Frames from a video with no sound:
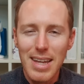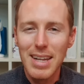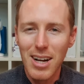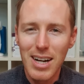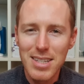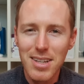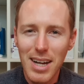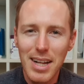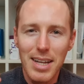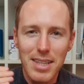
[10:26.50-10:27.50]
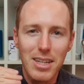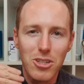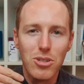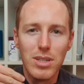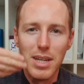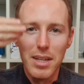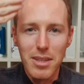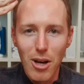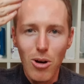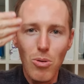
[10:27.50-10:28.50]
In hindsight, I think I should have done
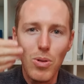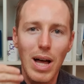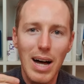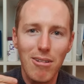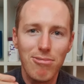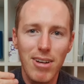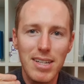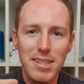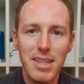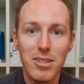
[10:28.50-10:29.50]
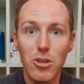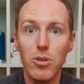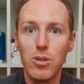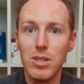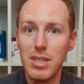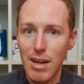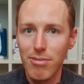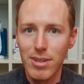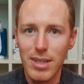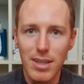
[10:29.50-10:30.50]
the whole half face here so you could
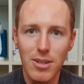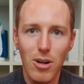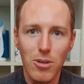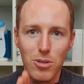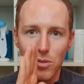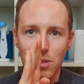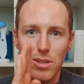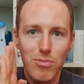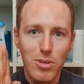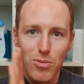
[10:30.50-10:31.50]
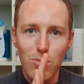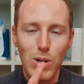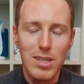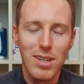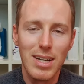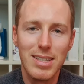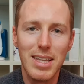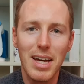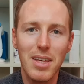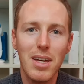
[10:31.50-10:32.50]
definitely notice difference from one side to
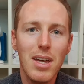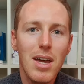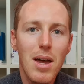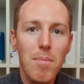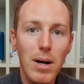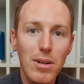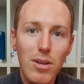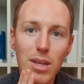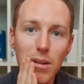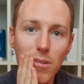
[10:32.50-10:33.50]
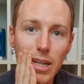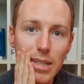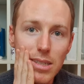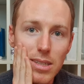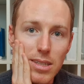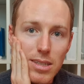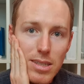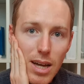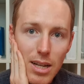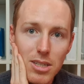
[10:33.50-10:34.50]
the other. But in regards to
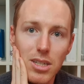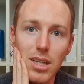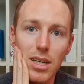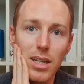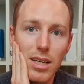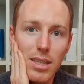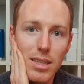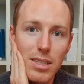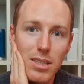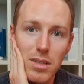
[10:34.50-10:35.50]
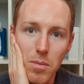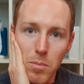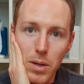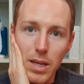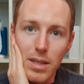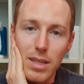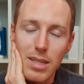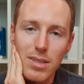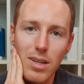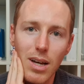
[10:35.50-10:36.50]
touching this beard,
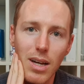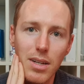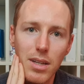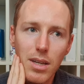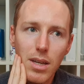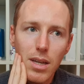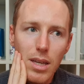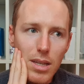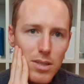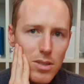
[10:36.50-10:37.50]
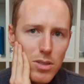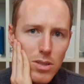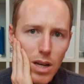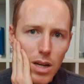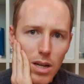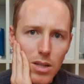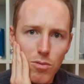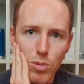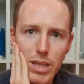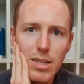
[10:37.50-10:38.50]
this side is uh,
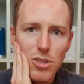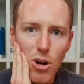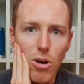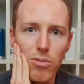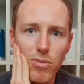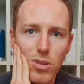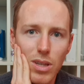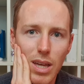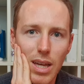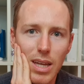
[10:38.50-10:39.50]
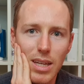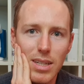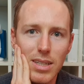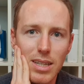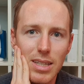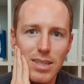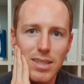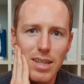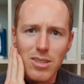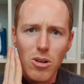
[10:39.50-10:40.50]
really soft and
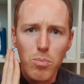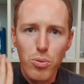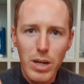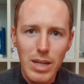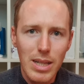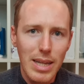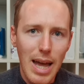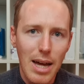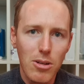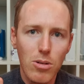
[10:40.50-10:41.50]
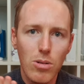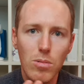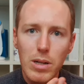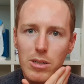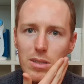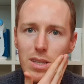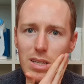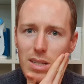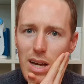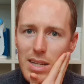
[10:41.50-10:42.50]
it's it's not prickly at all. Whereas
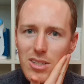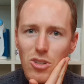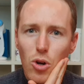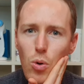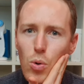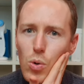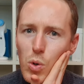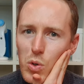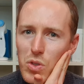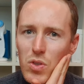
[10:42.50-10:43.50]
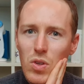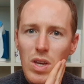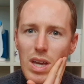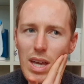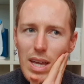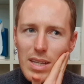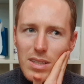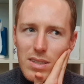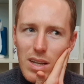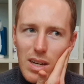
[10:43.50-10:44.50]
this side is coarse.
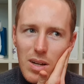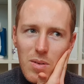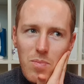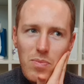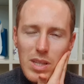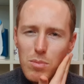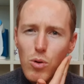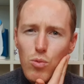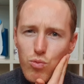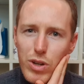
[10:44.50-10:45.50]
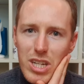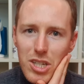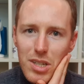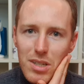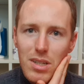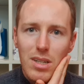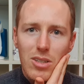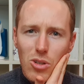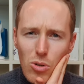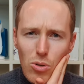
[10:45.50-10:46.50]
It's um, it's more rigid.
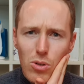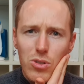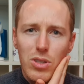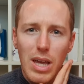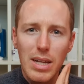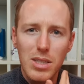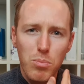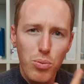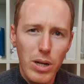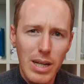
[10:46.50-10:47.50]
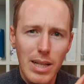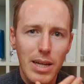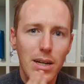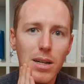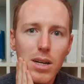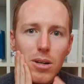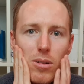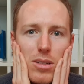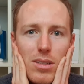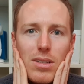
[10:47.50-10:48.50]
It's coarse and it's pricklier.
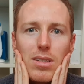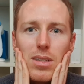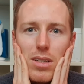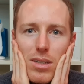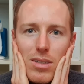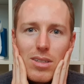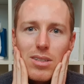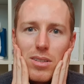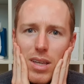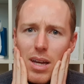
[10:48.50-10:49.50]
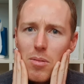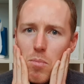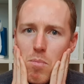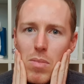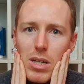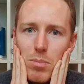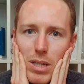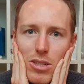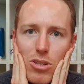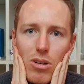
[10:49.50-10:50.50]
Whereas just yeah, much
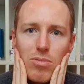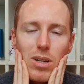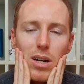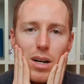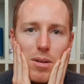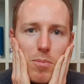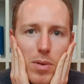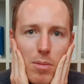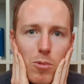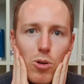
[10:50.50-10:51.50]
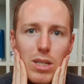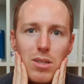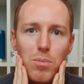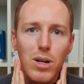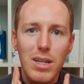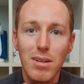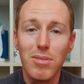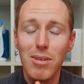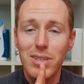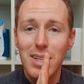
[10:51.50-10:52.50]
much softer. I'm I'm quite surprised. I've
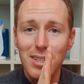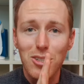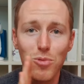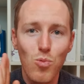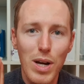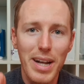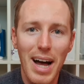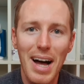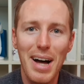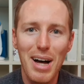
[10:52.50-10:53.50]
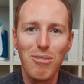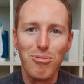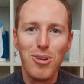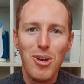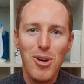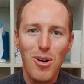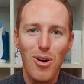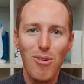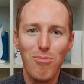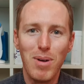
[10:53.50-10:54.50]
never done just one half
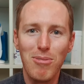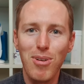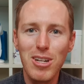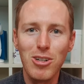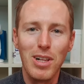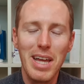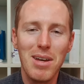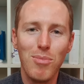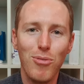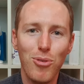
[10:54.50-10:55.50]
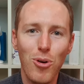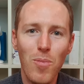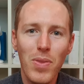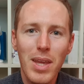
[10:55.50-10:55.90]
of my facial hair before.